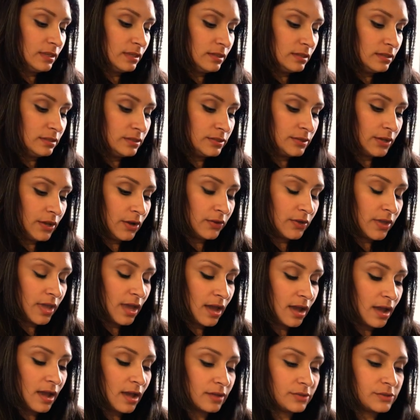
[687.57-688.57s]
So
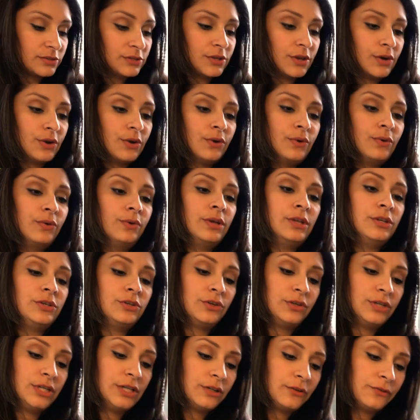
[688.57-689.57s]
yeah, so in
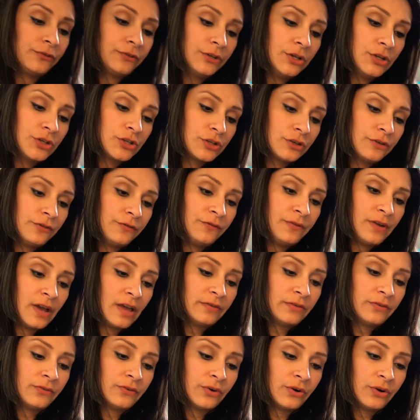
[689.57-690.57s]
your near future,
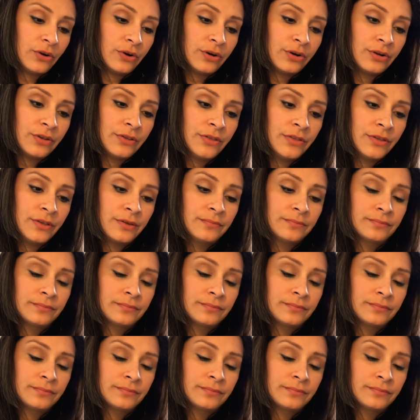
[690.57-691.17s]
5 of earth,